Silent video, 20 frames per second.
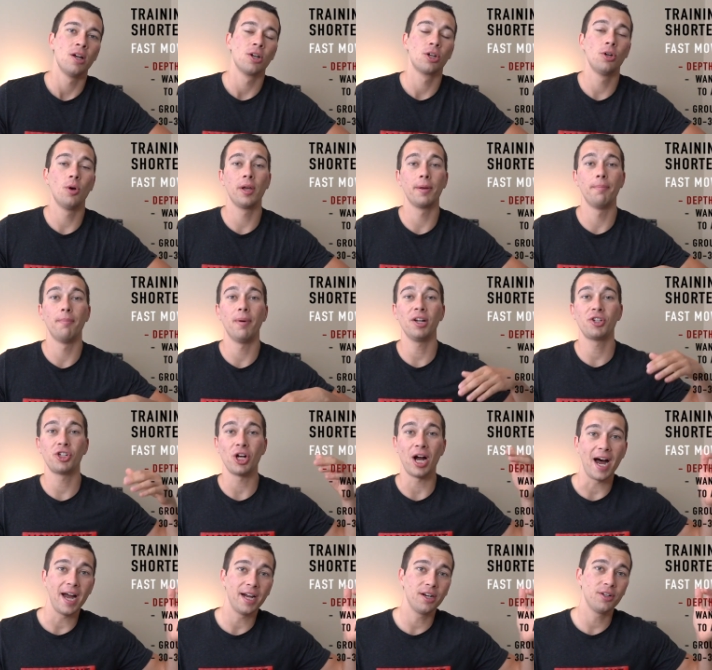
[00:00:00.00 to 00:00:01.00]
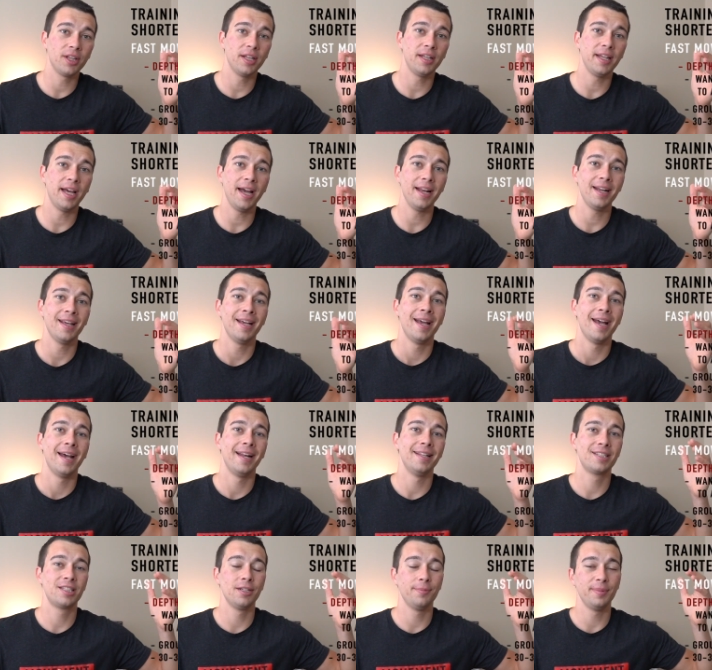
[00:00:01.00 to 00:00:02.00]
Going much higher than that,
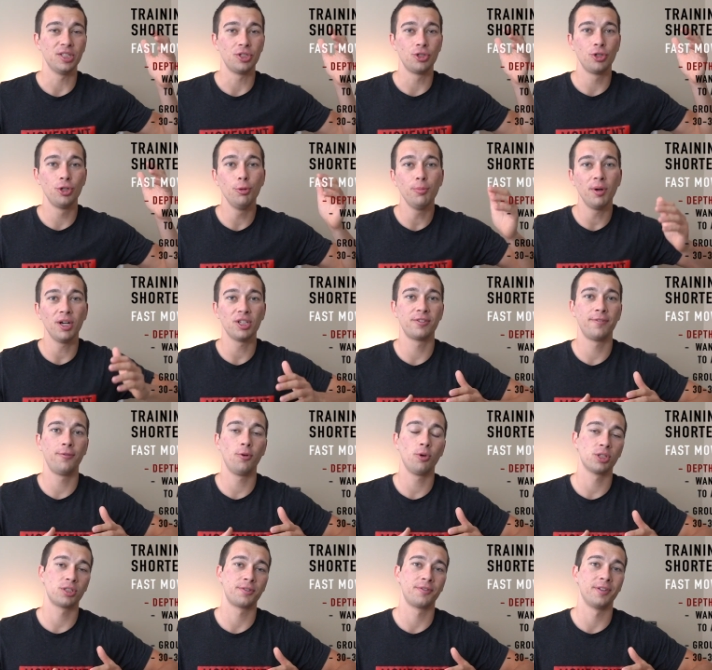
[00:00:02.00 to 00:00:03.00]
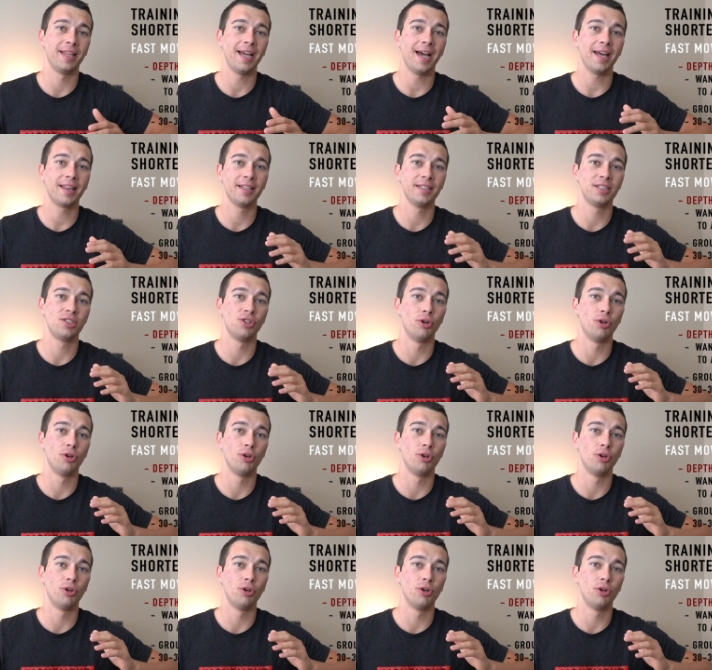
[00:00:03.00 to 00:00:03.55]
and it's going to be too much force for the athlete